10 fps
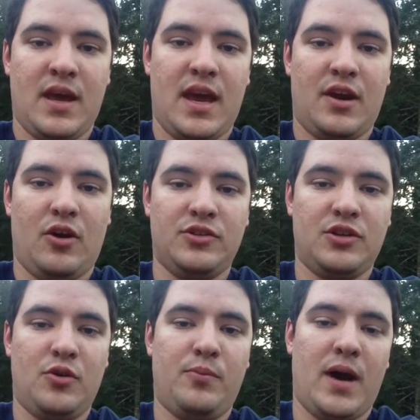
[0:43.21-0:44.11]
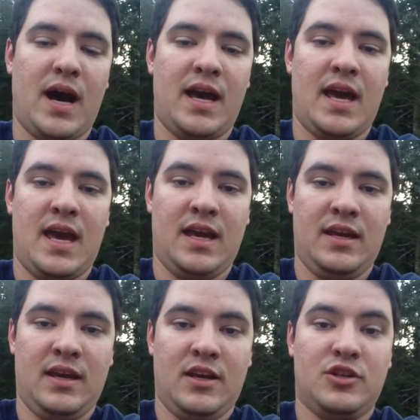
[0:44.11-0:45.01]
and also by
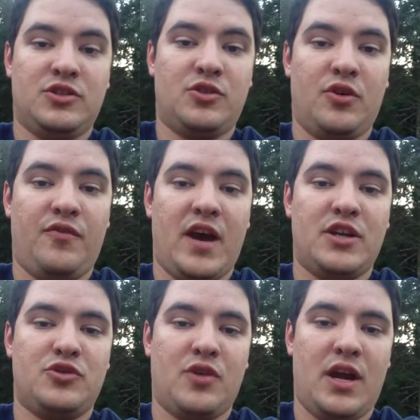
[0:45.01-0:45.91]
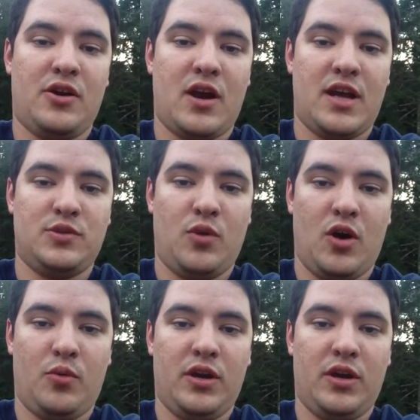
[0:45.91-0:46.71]
a certified trainer as well.